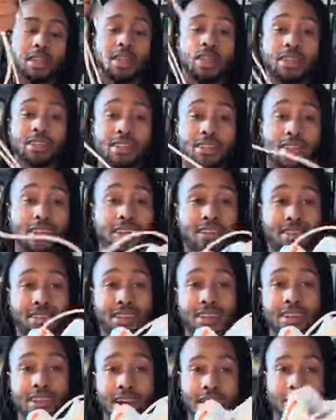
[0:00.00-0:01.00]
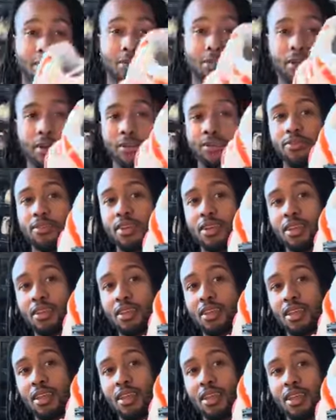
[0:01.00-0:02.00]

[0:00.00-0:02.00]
stay snug on my feet.